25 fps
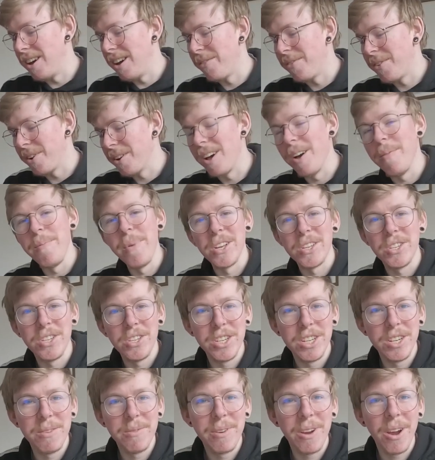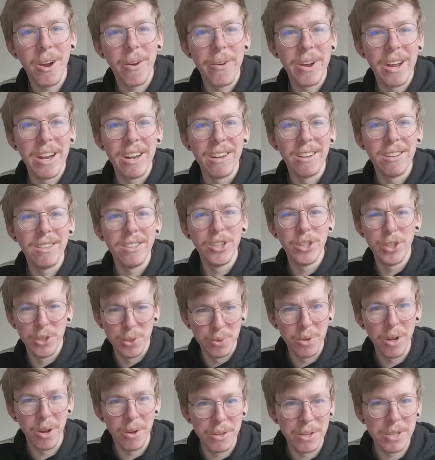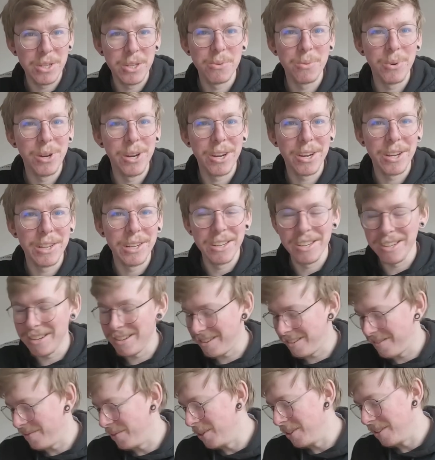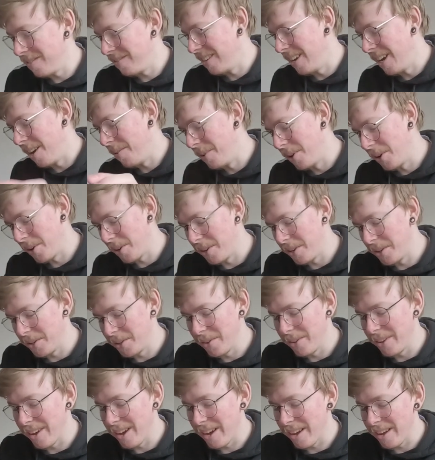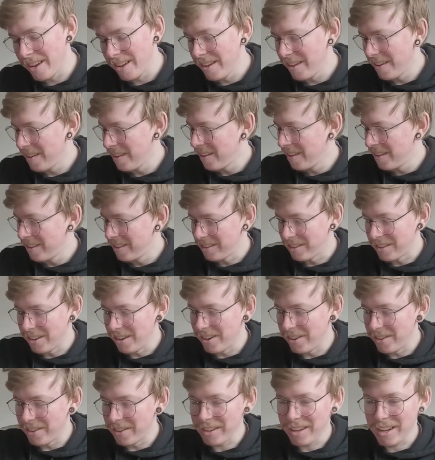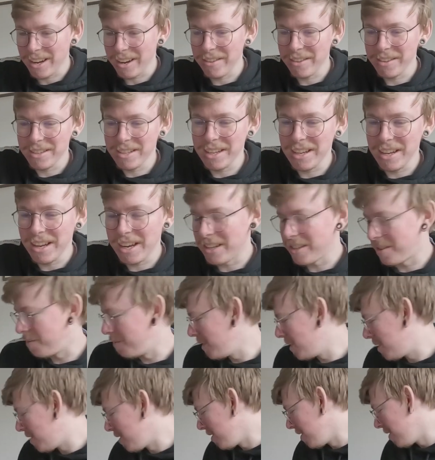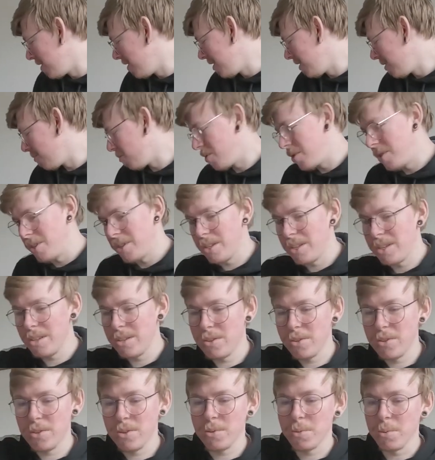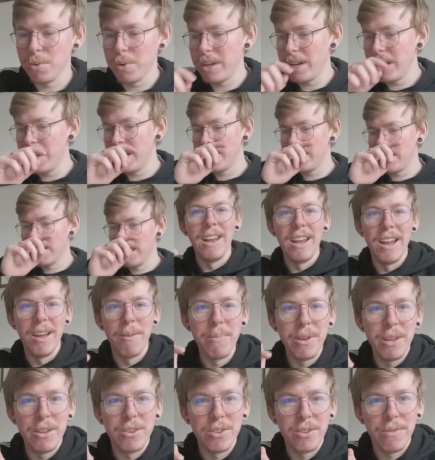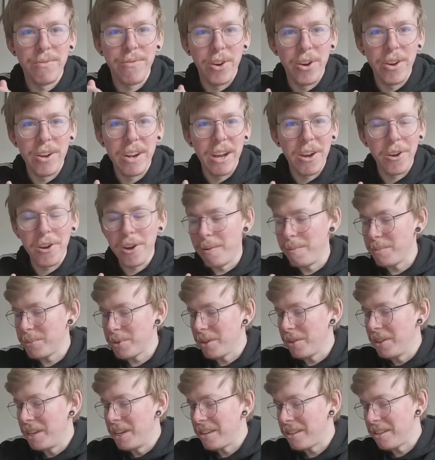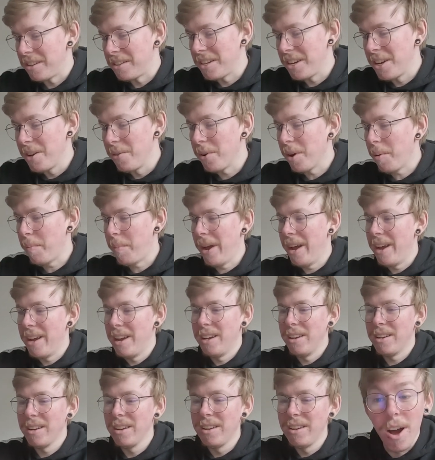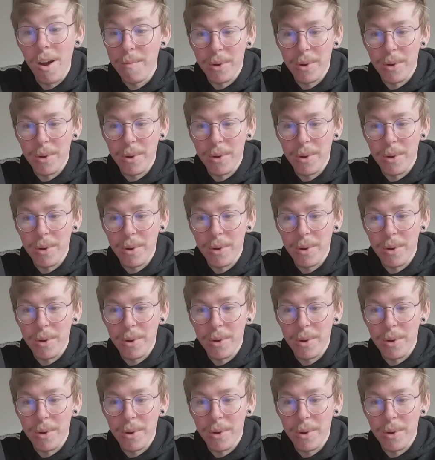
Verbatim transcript: I feel like messaging him and going, you do know this is working. But I'm not going to do that. The guarantee hasn't been signed, which is sweet. Let me just find out comps on this. I'll tell you what I paid.